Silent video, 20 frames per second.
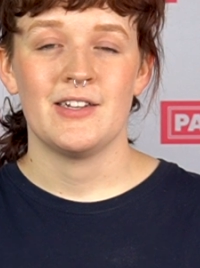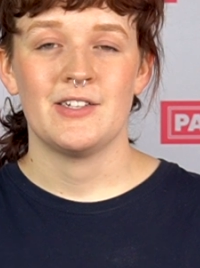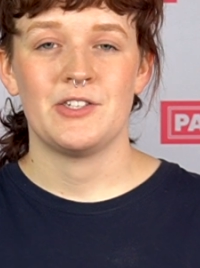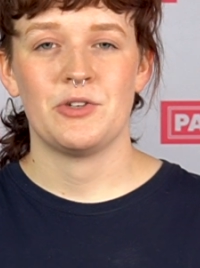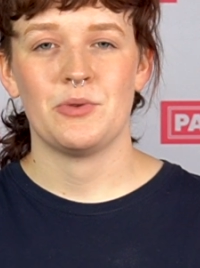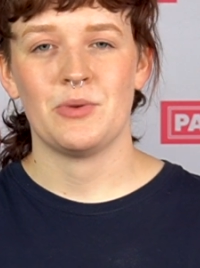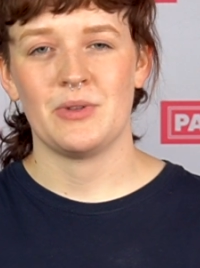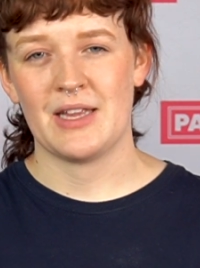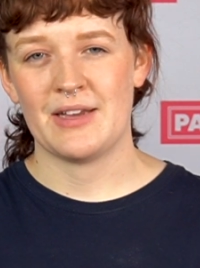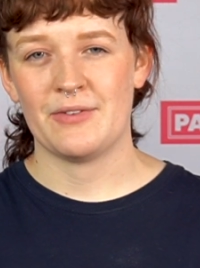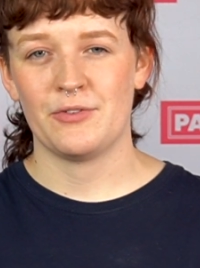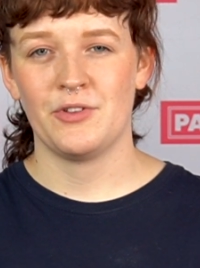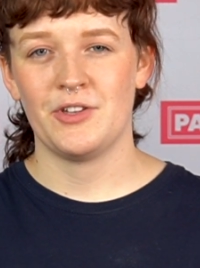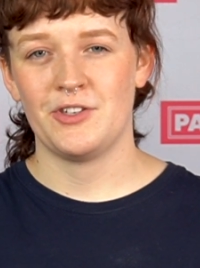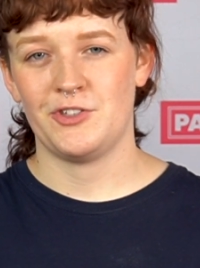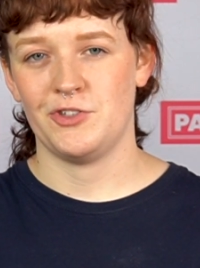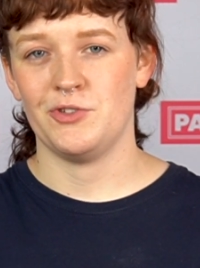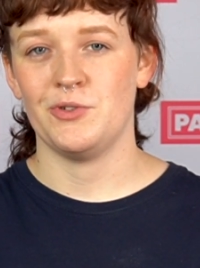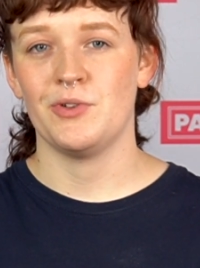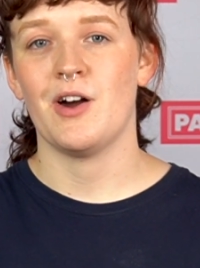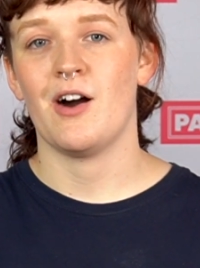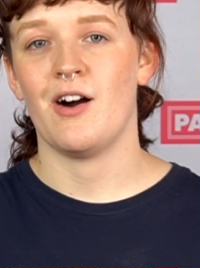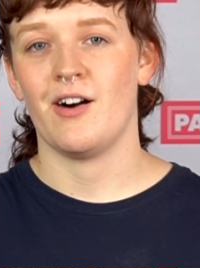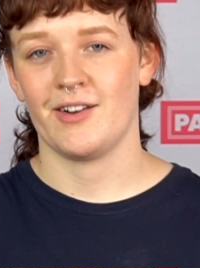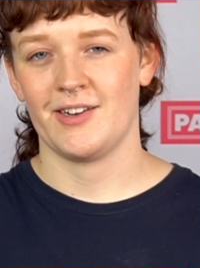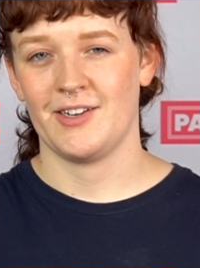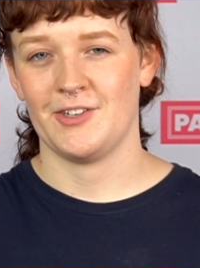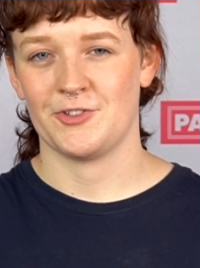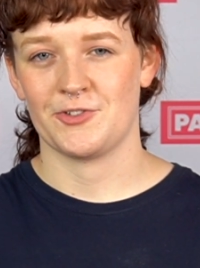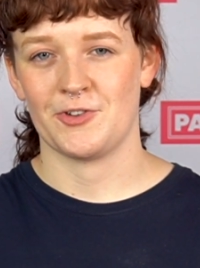to a level that you
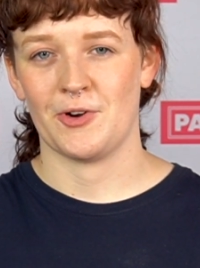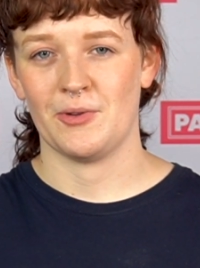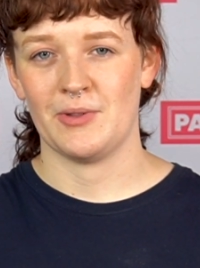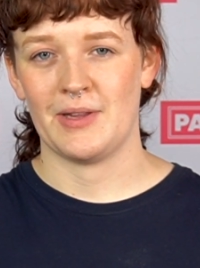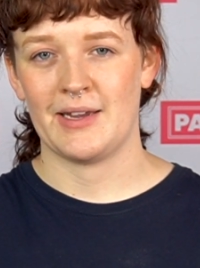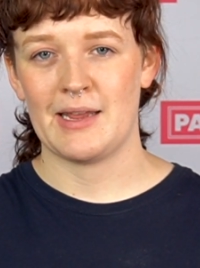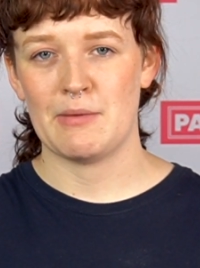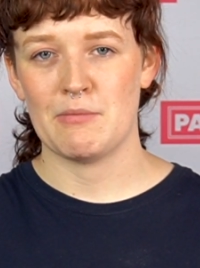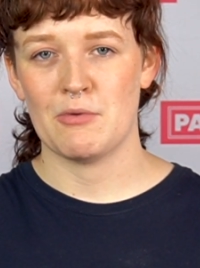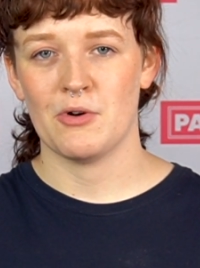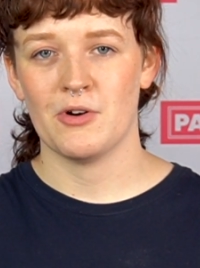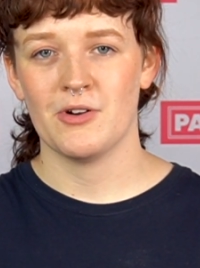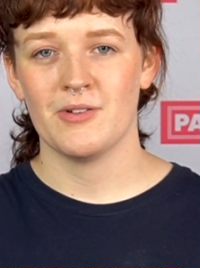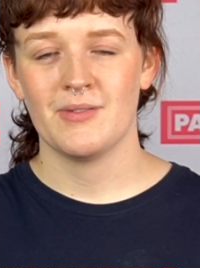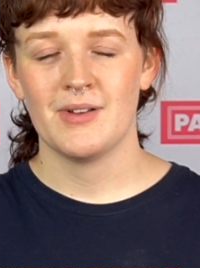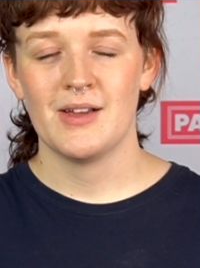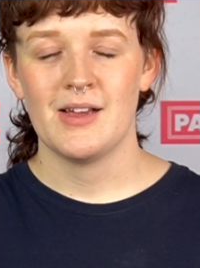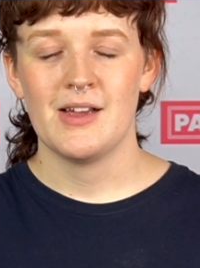can't control anymore,